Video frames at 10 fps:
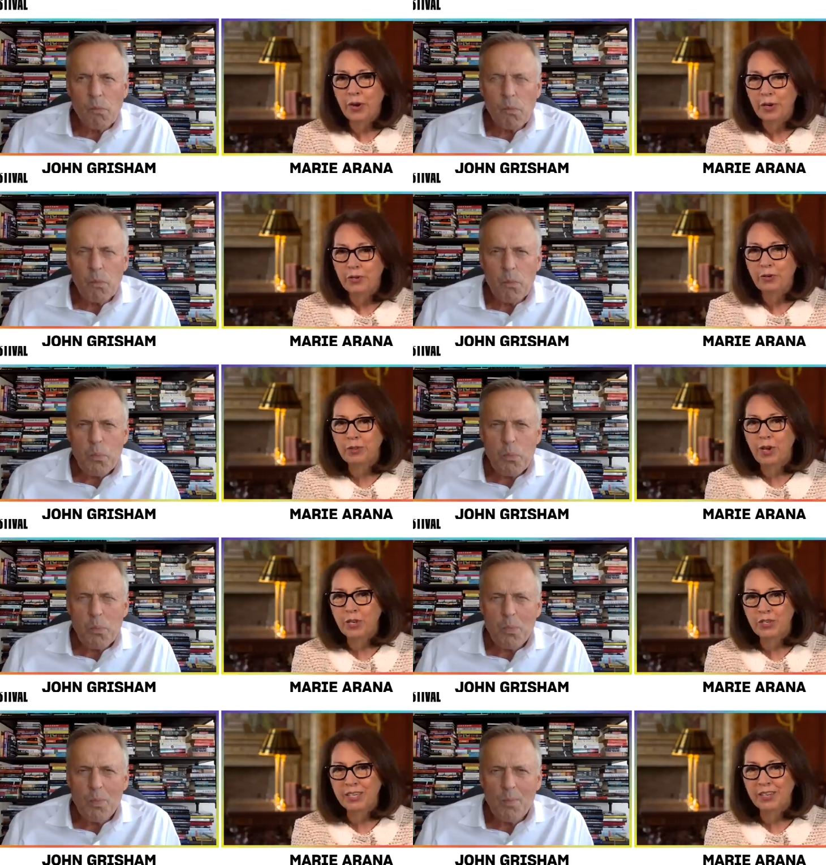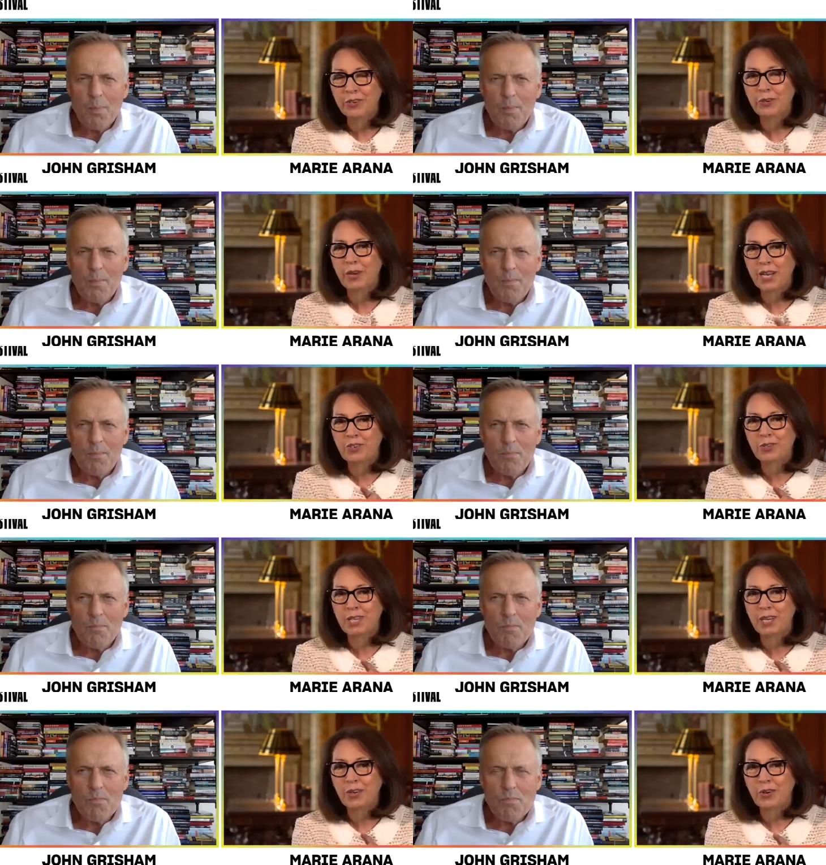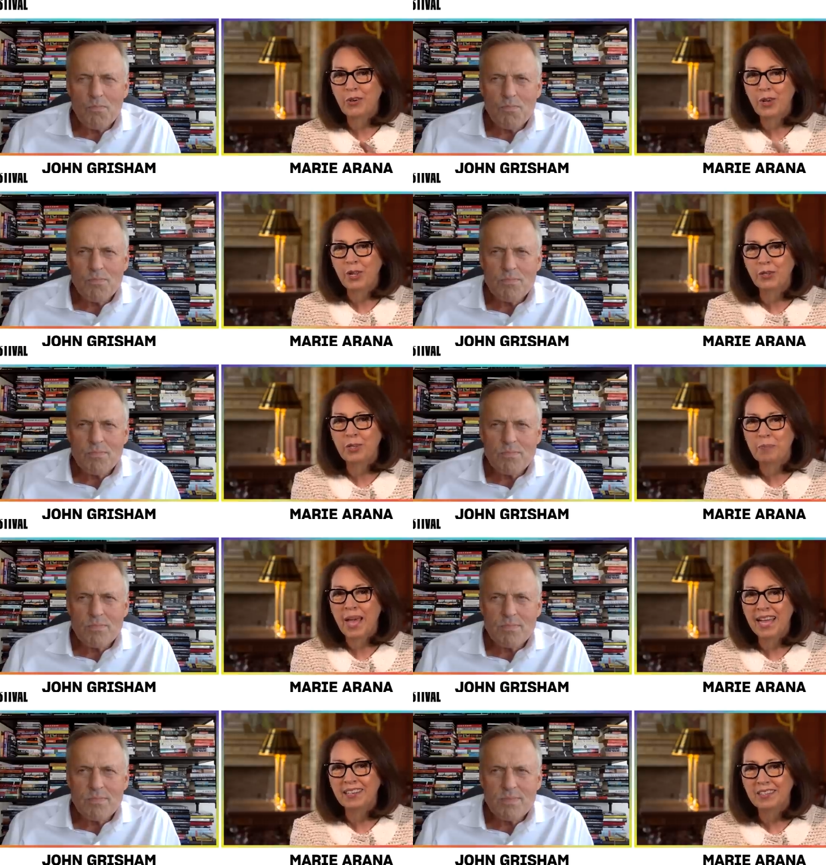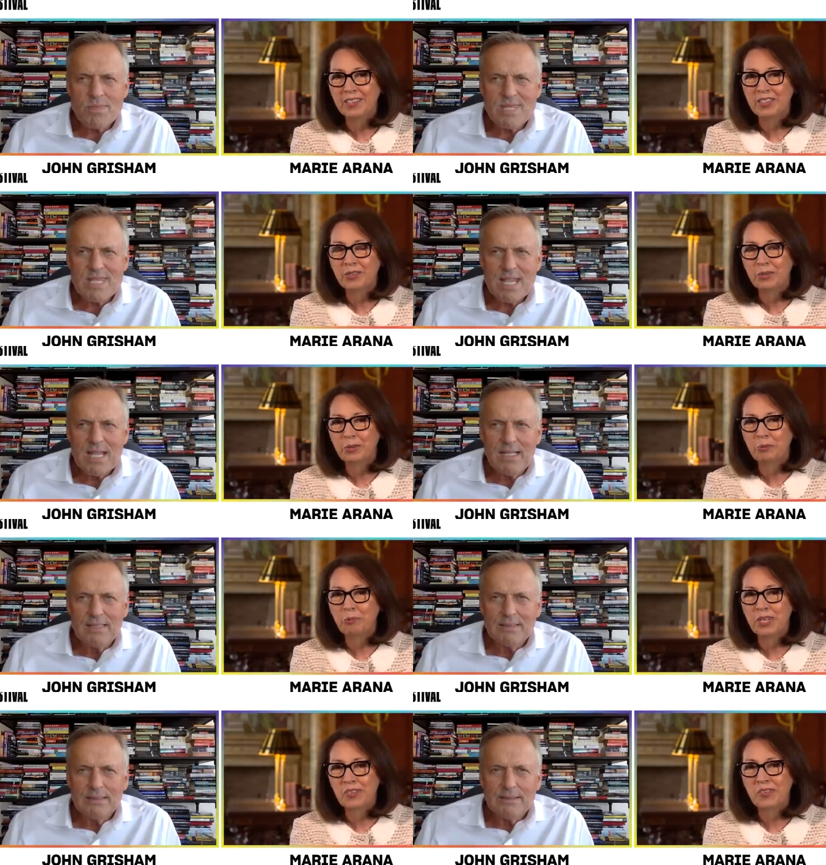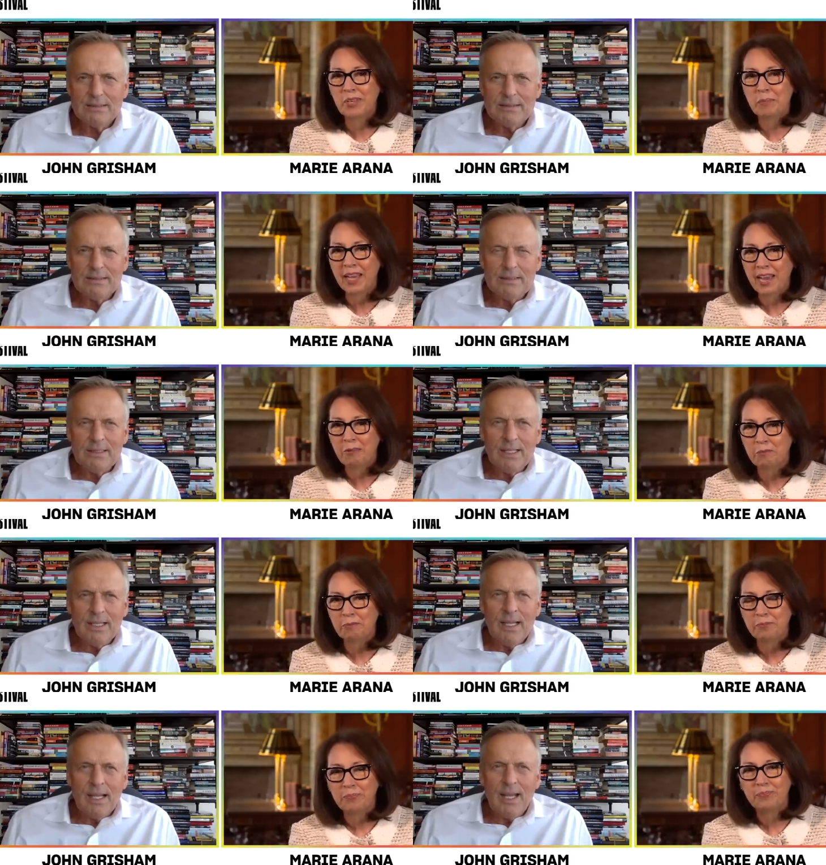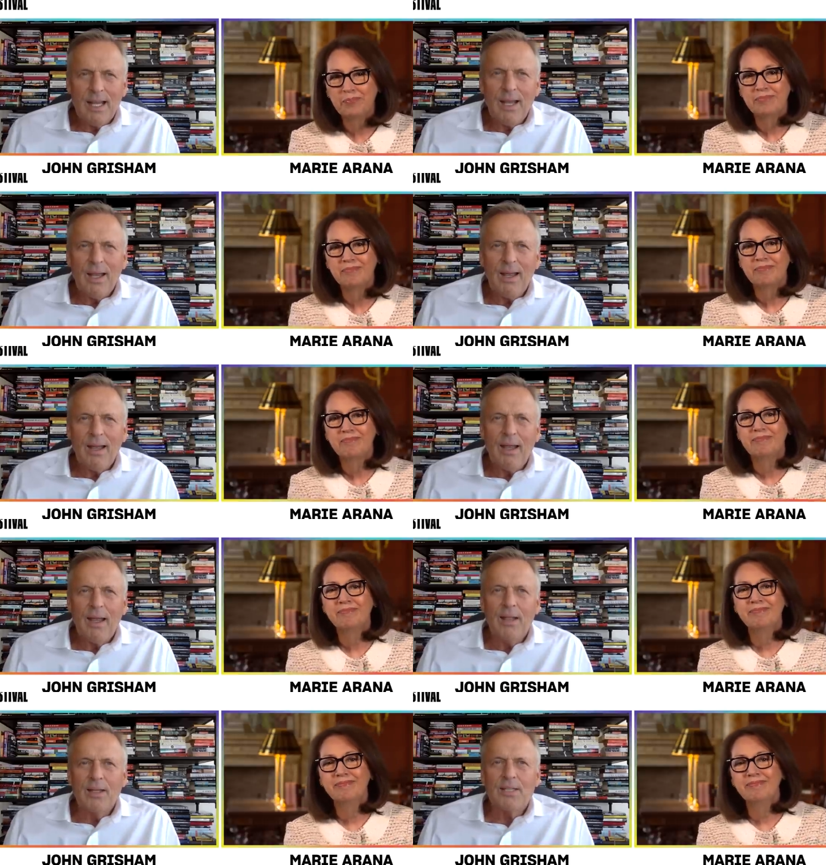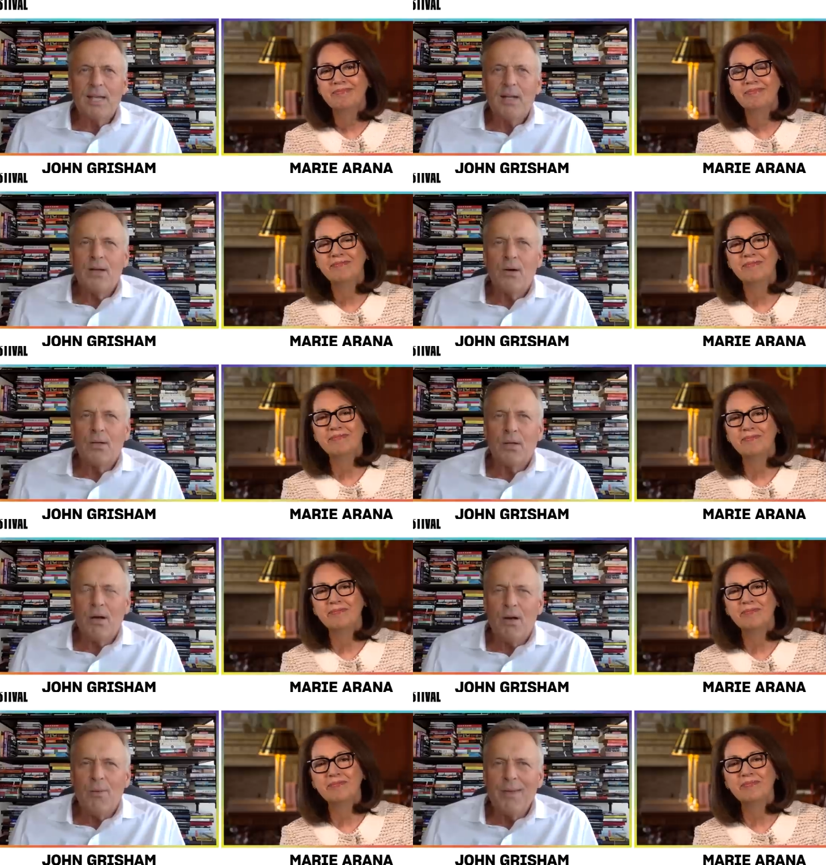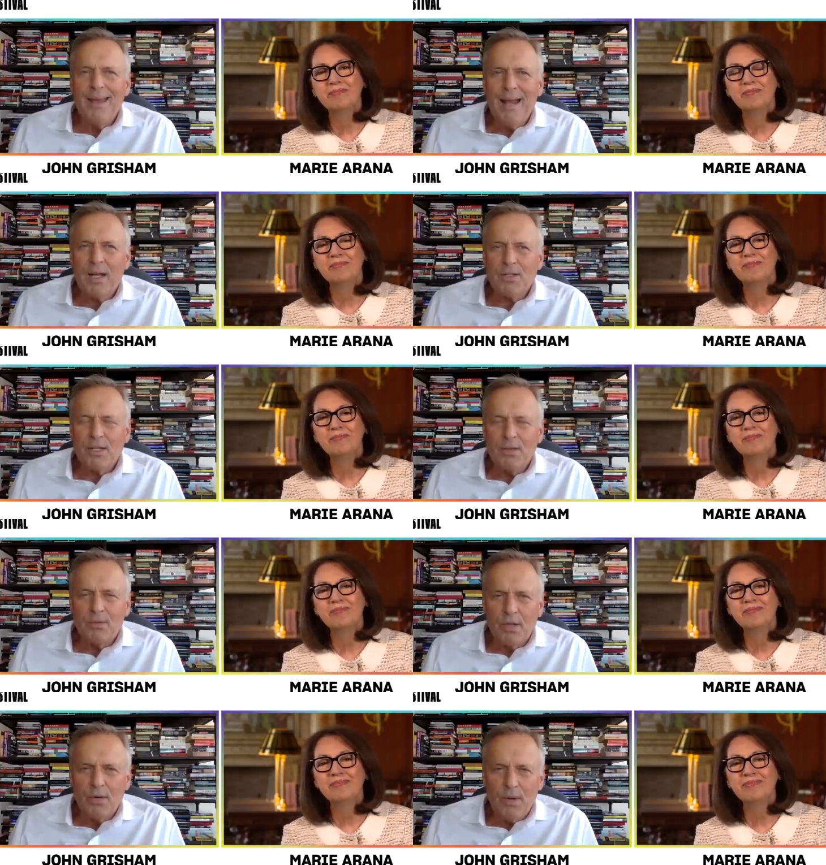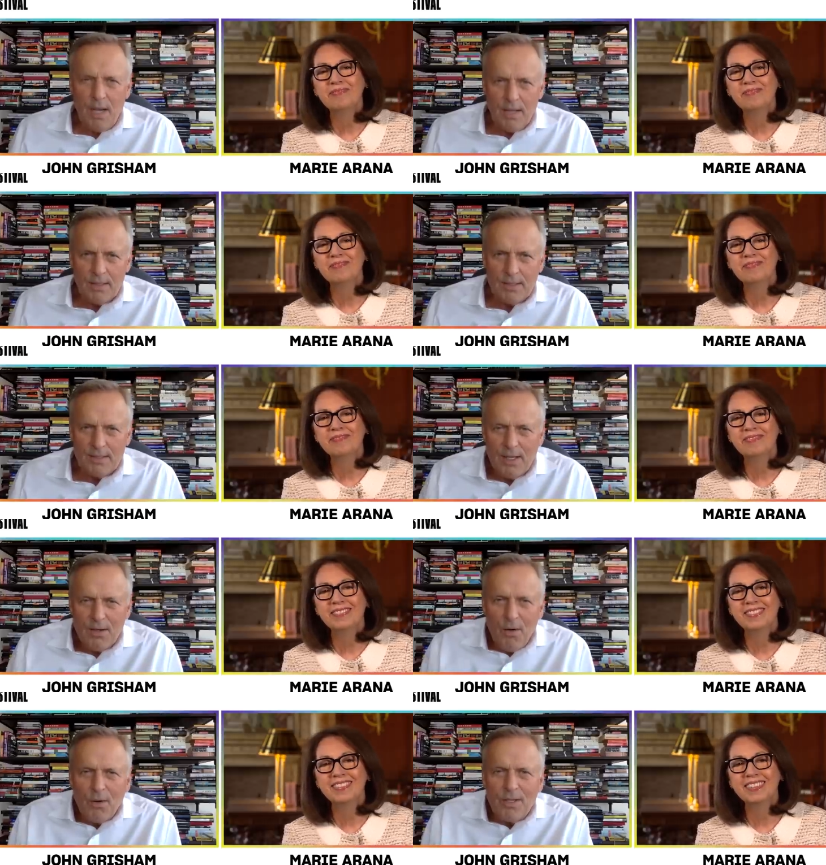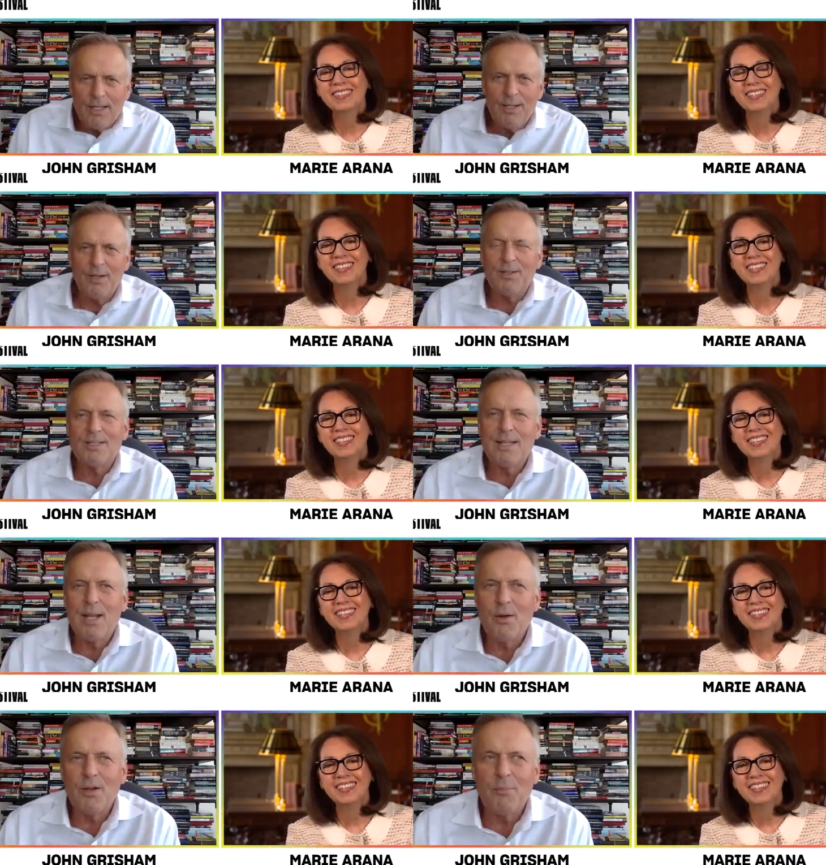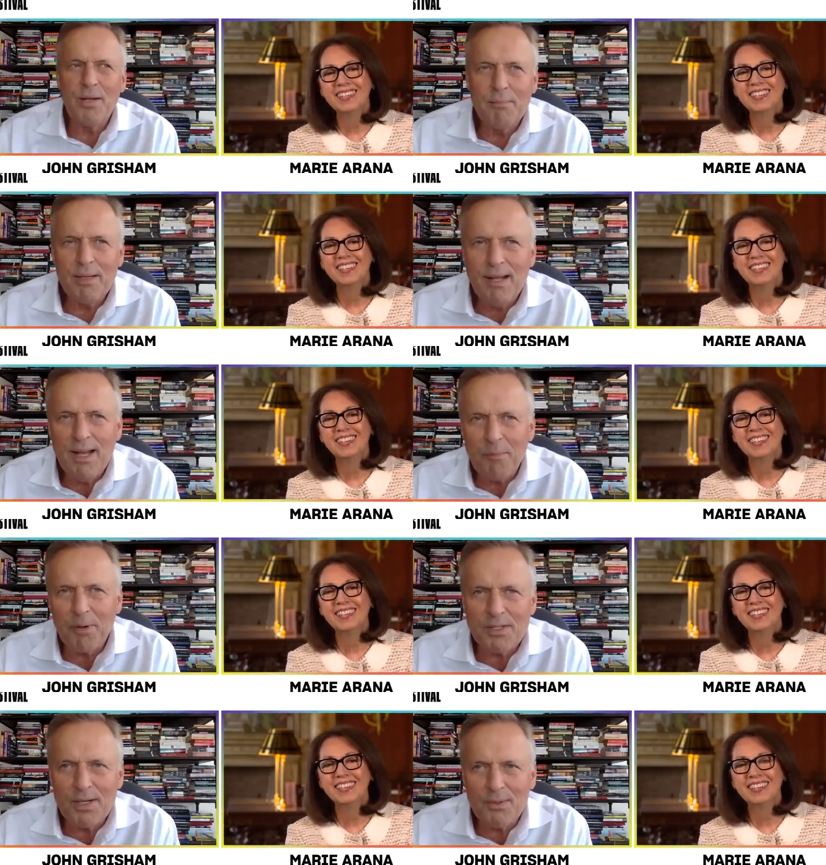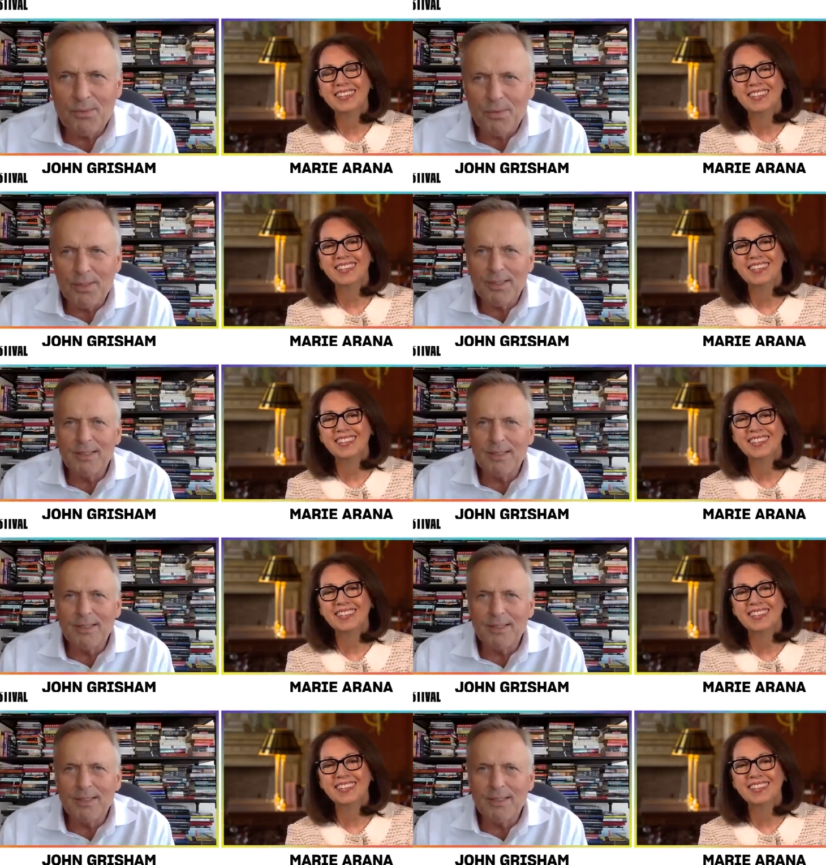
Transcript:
Speaker 1: on your logic, you're actually called to the mat to reason something out?
Speaker 2: It's kind of hard to call me out because I don't go out. It's kind of hard to it's kind of hard to pin me down because I don't really